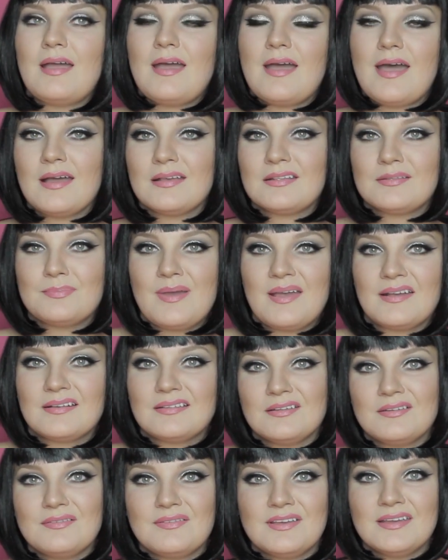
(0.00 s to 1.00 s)

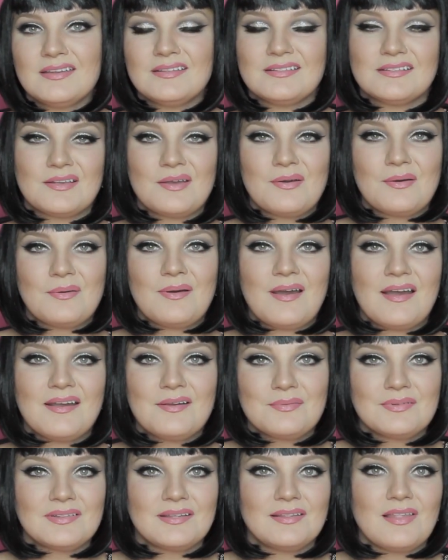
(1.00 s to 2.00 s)
aspect of it, so I
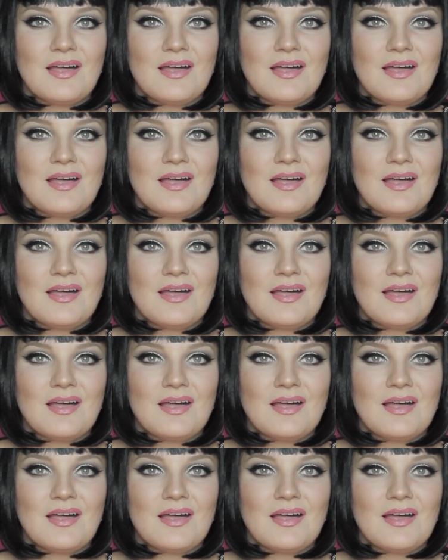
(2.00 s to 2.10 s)
really